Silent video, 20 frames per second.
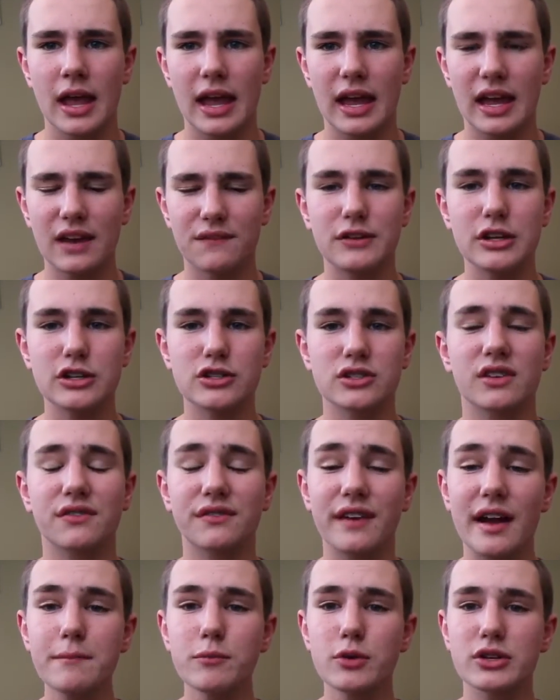It features a
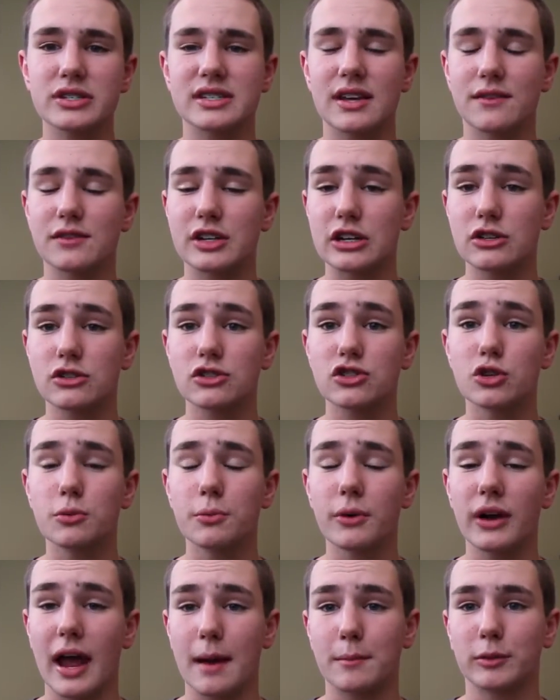5.7-inch
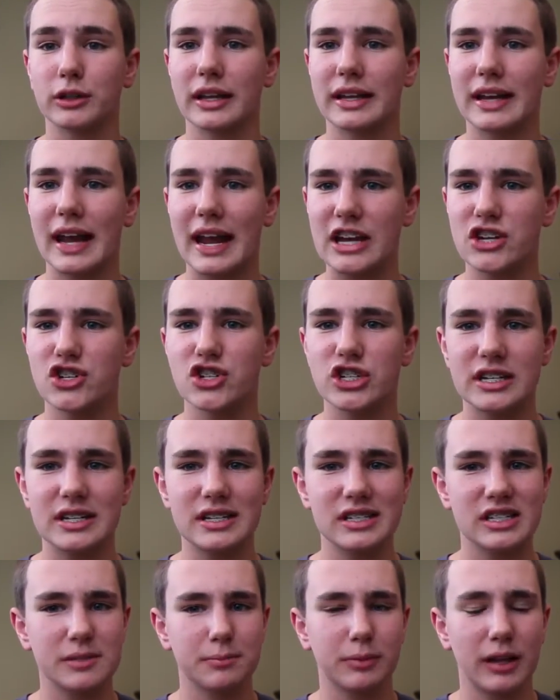Super AMOLED HD
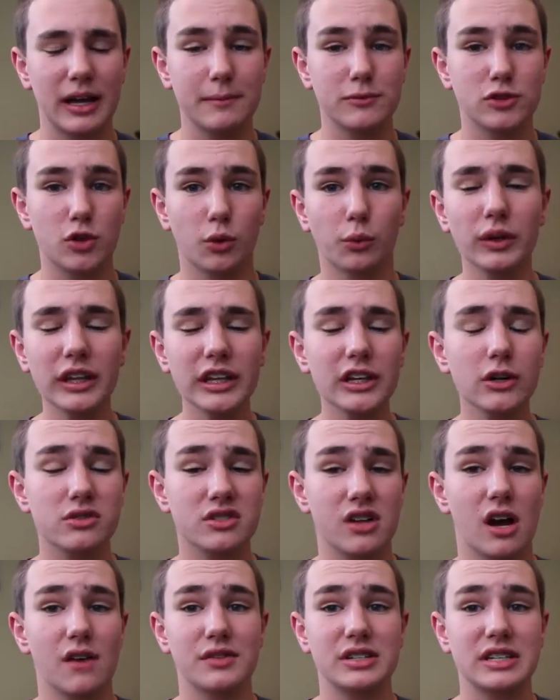display, so it really goes
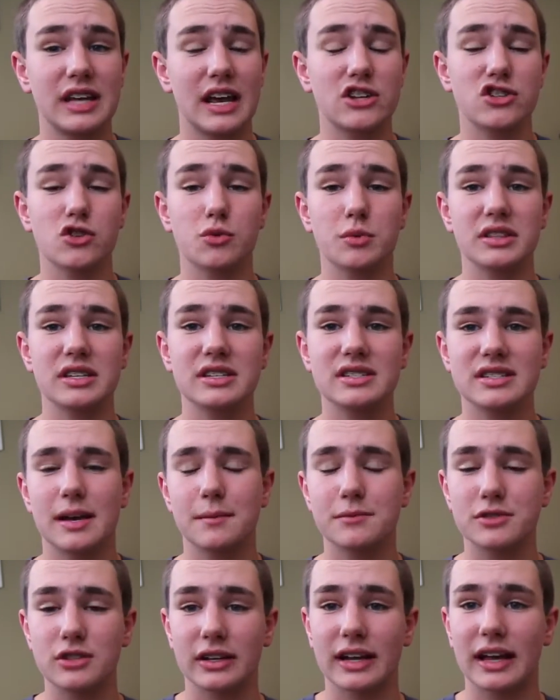off a tangent with the
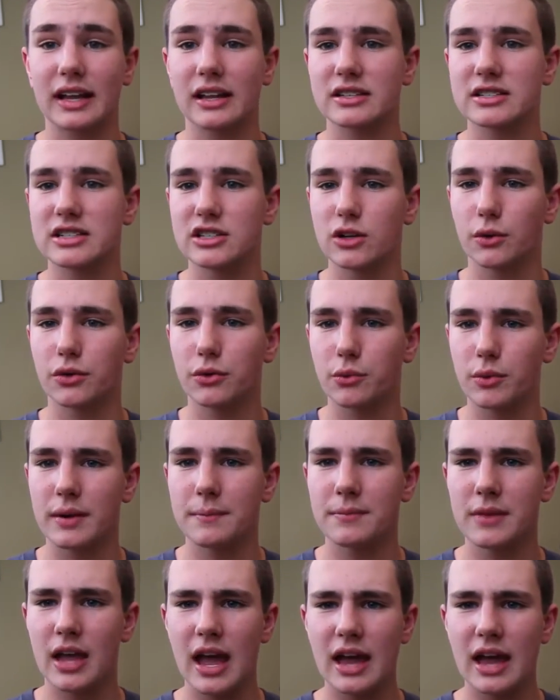Samsung Galaxy Note 3.